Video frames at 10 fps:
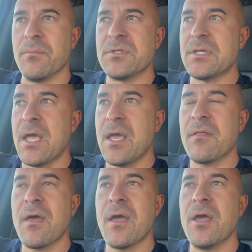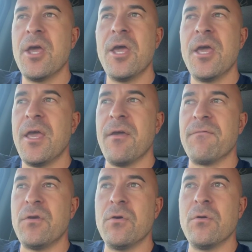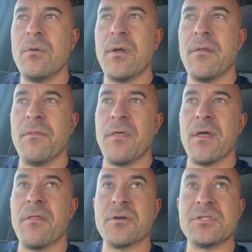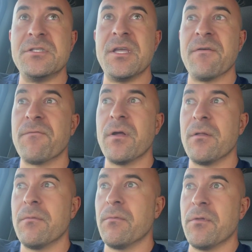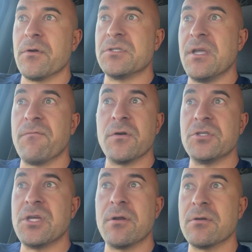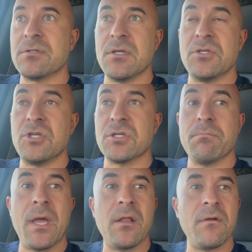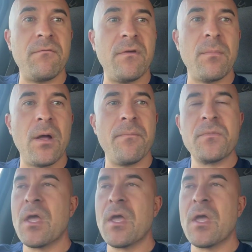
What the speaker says: saying that there's different genders than just male and female.